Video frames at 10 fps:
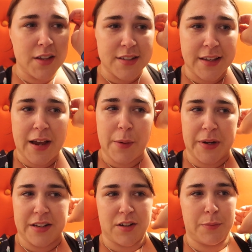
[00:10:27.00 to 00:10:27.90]
see how
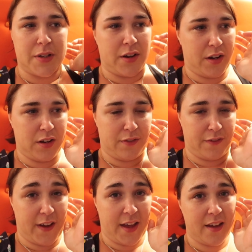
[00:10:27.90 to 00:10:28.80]
many times that I could
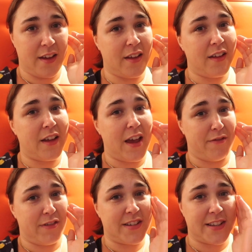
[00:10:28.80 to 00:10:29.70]
fit
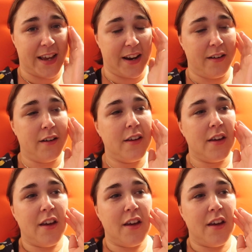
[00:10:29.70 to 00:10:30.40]
Everest in.